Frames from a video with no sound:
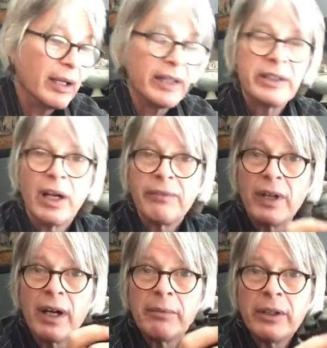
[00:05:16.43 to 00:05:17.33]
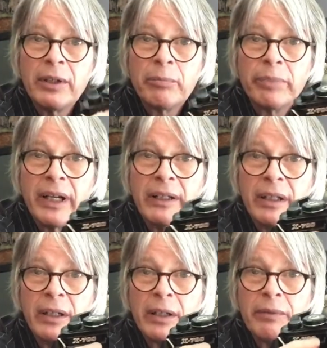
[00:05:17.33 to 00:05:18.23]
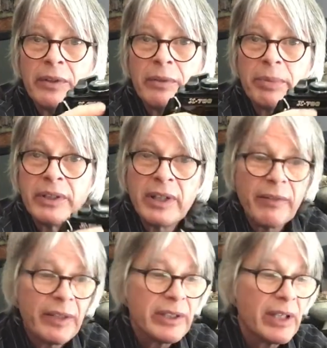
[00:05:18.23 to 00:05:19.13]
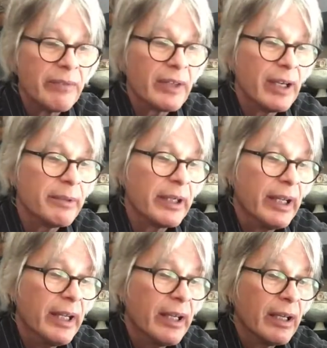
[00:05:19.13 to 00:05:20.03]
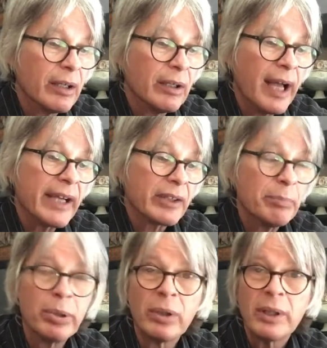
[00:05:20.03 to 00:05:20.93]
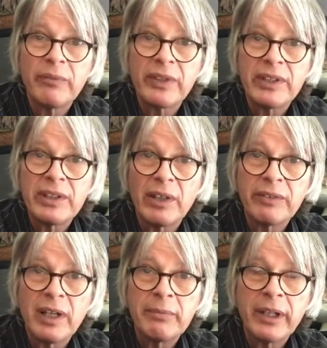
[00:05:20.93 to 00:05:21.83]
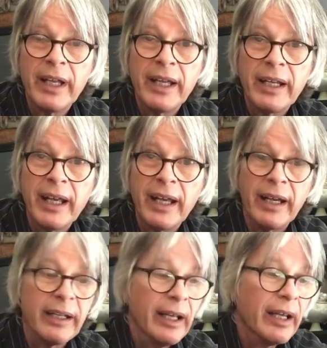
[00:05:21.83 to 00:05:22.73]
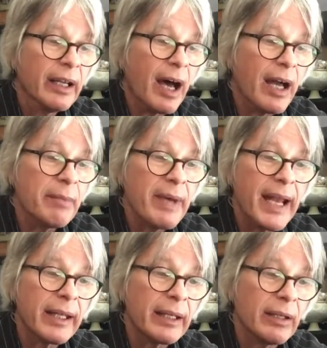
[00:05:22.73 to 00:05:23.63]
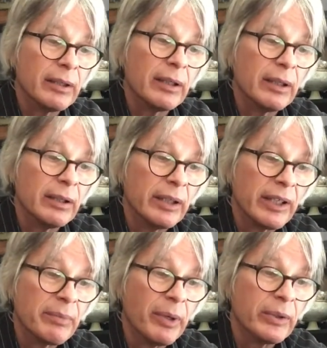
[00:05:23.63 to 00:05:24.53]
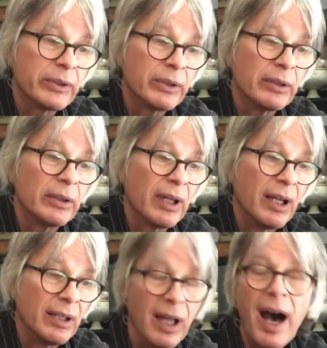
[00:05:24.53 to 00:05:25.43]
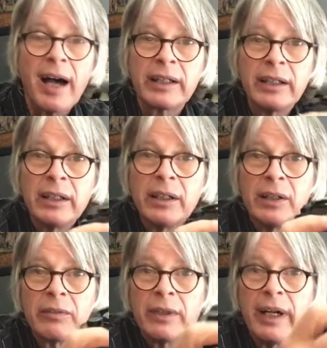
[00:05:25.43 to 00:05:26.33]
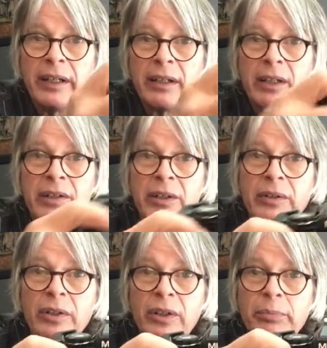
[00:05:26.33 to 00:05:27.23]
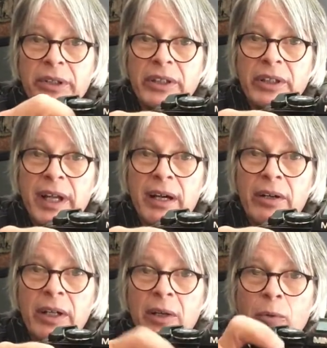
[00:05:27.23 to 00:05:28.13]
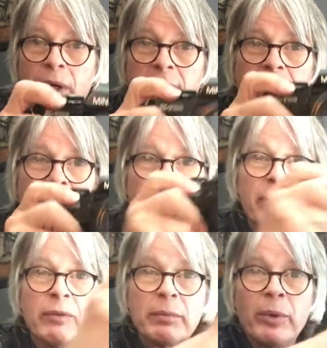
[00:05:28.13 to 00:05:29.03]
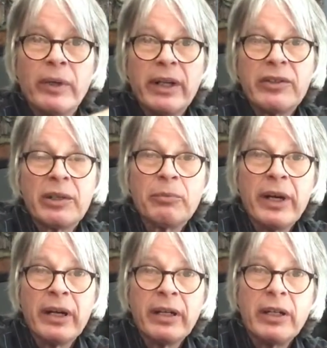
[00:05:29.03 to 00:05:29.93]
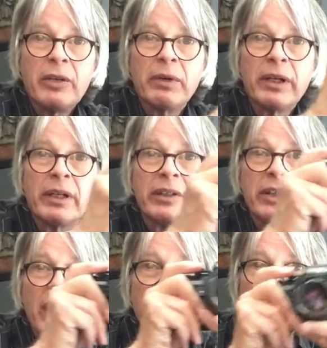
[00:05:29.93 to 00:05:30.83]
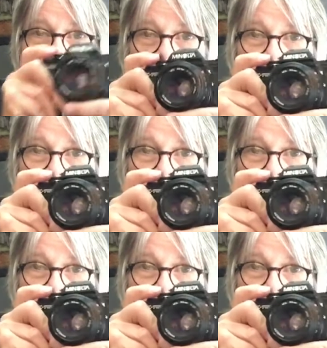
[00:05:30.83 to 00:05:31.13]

self-timer button here, which you push down for the self-timer, or actually pull up for the self-timer, and it had an automatic exposure lock, right? So you could push it down, and if you were pointing somewhere and then you wanted to change